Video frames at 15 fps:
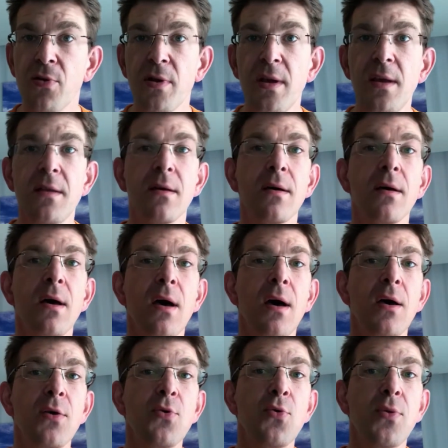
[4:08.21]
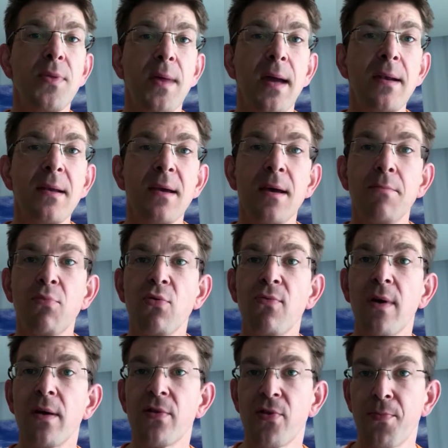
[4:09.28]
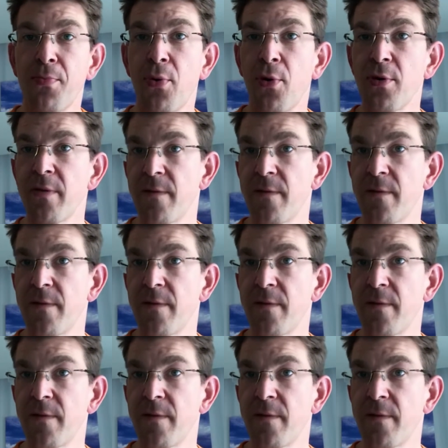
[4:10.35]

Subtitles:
a leader, you then can provide support